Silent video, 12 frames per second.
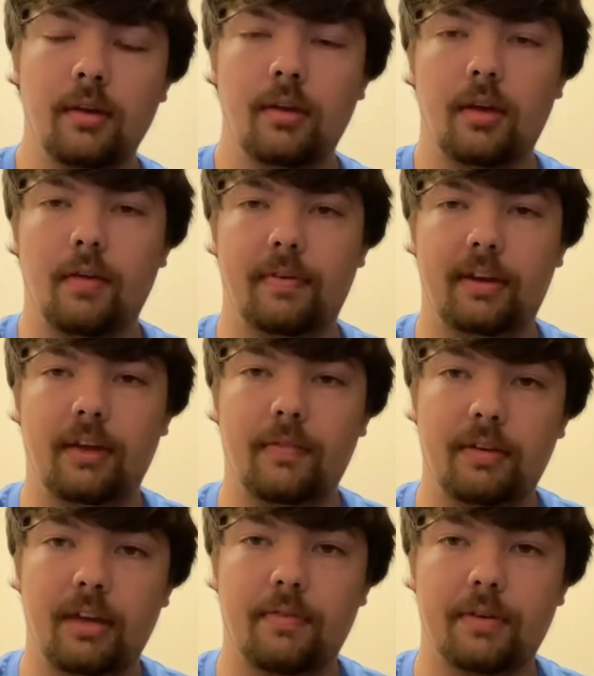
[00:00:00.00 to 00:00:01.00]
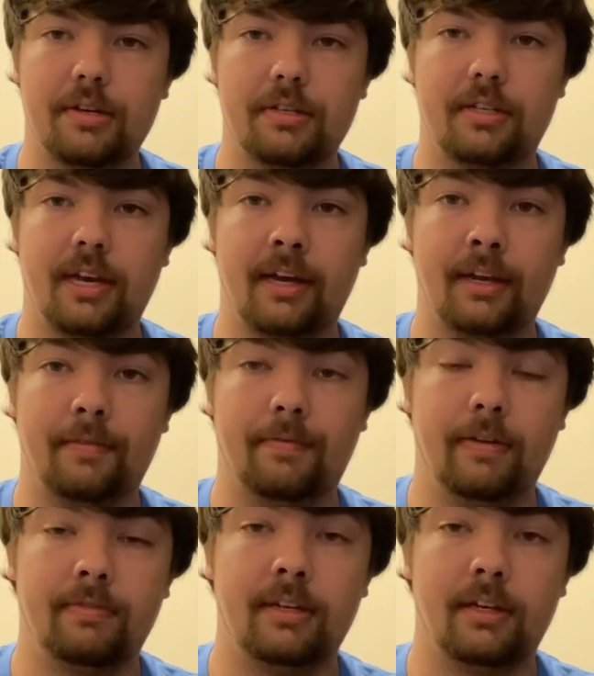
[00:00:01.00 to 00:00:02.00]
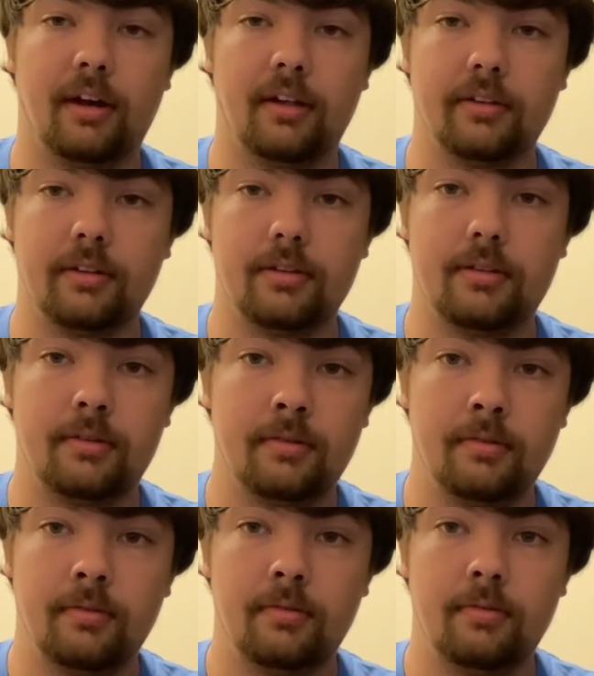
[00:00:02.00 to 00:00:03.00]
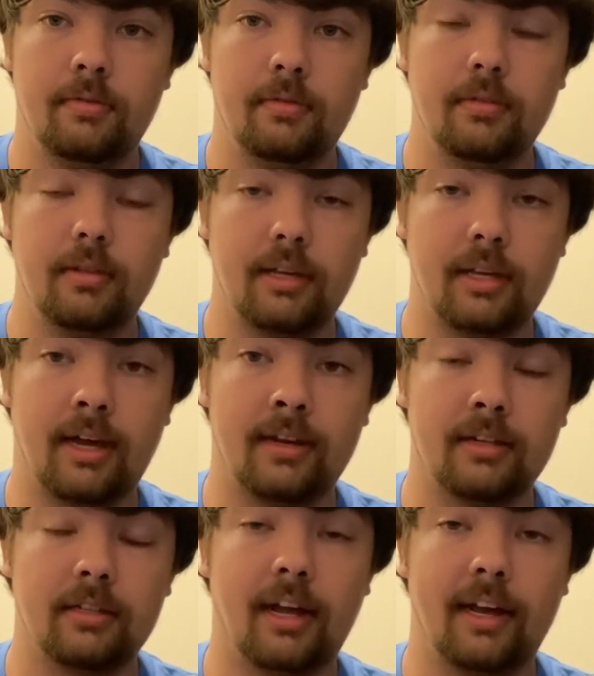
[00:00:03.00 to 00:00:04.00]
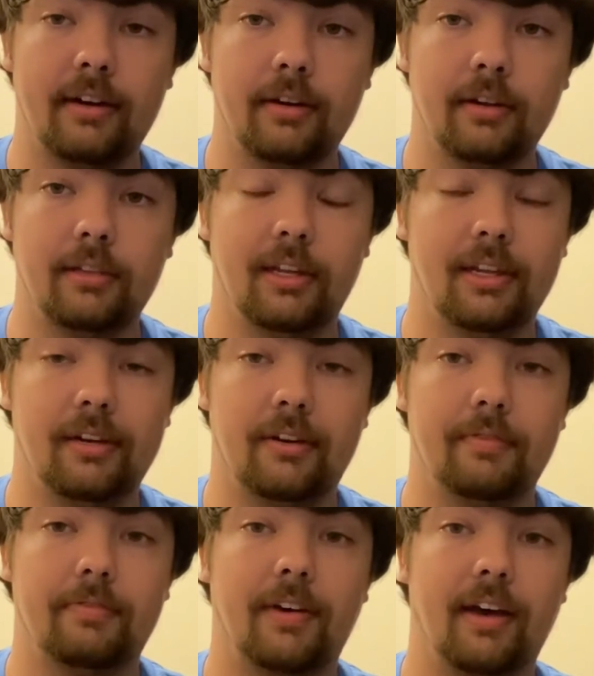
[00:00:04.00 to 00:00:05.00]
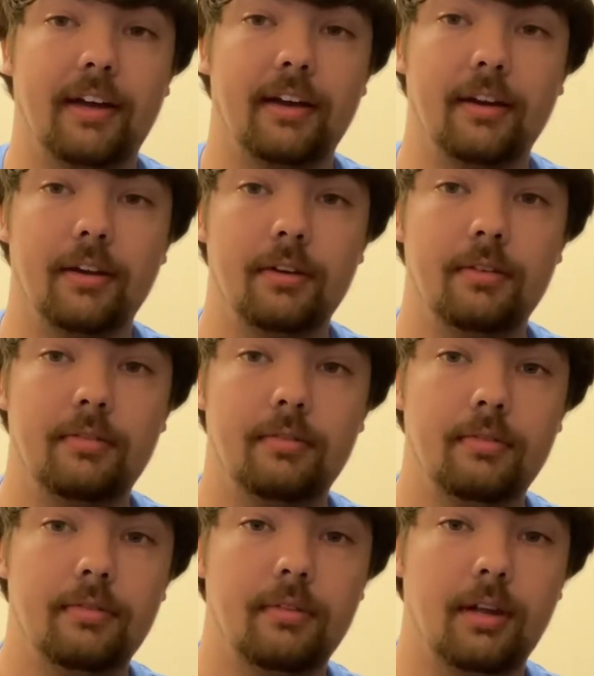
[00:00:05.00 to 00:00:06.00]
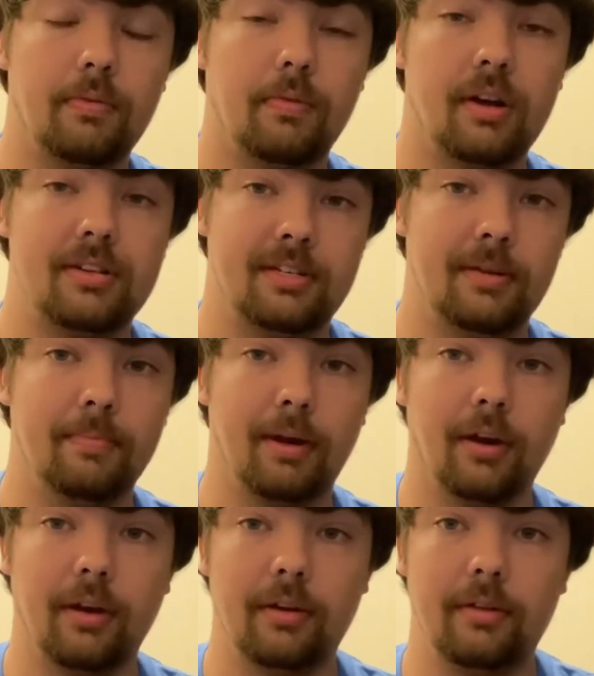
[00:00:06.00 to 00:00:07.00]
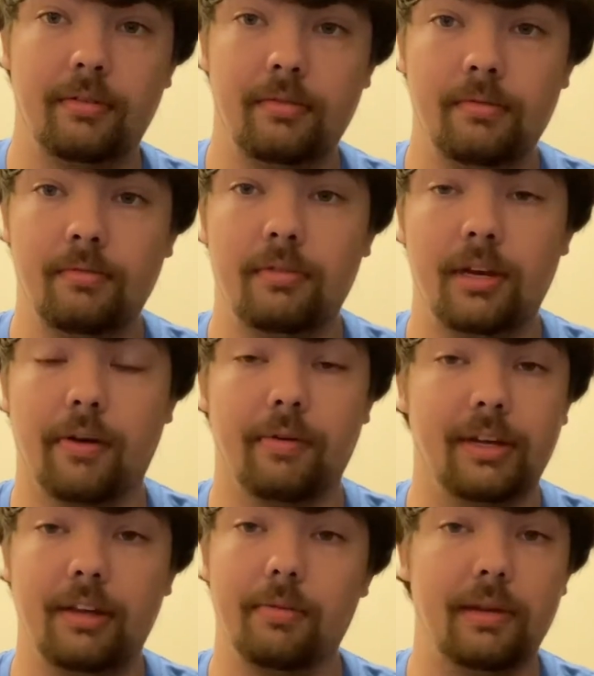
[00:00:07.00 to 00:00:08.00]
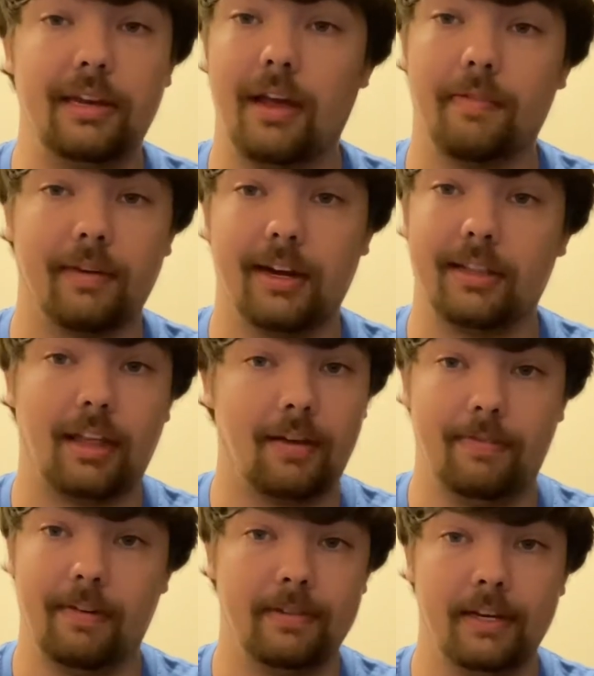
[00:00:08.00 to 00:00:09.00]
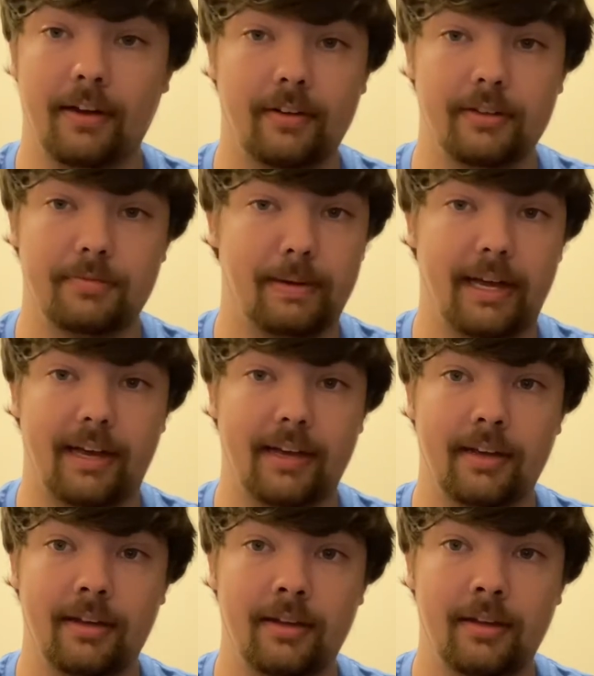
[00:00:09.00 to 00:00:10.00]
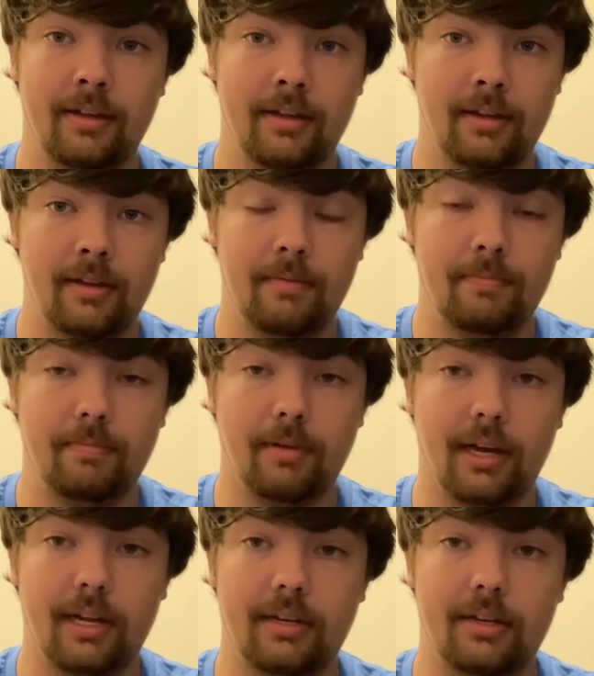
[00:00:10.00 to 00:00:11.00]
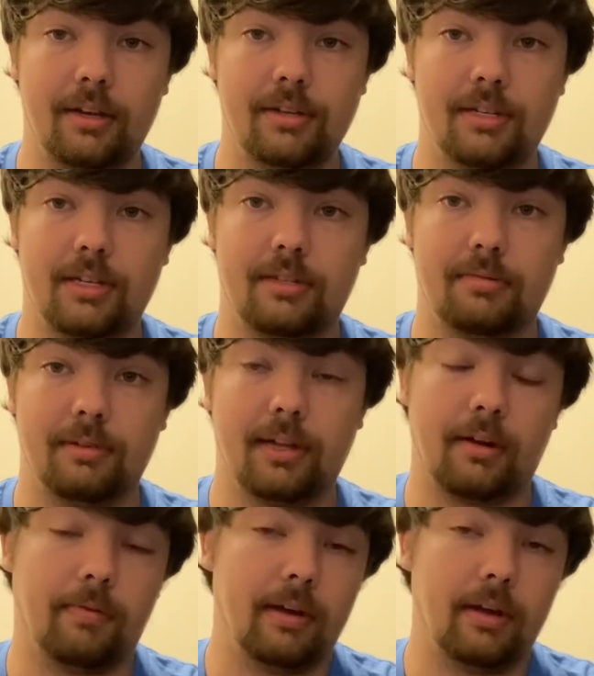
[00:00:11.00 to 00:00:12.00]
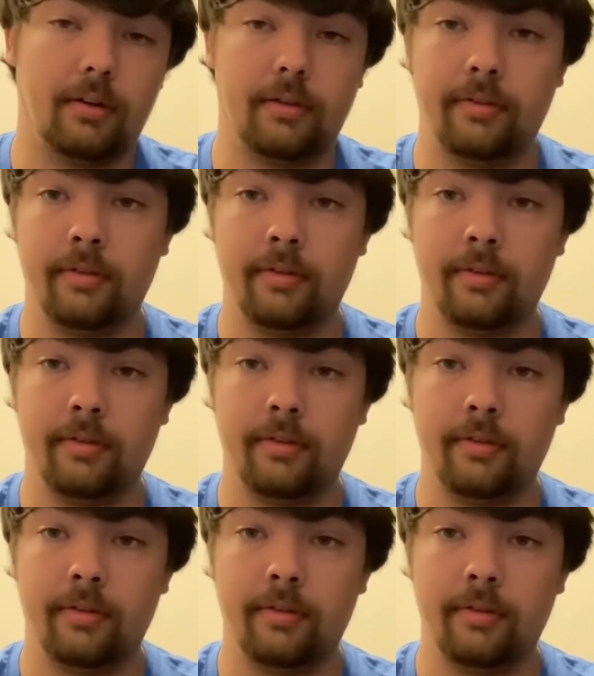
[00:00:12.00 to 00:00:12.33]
Have any of you ever just gotten $50 and gotten a lighter and lit it on fire and watched it burn, knowing you would never get that $50 back, but you just were like, well,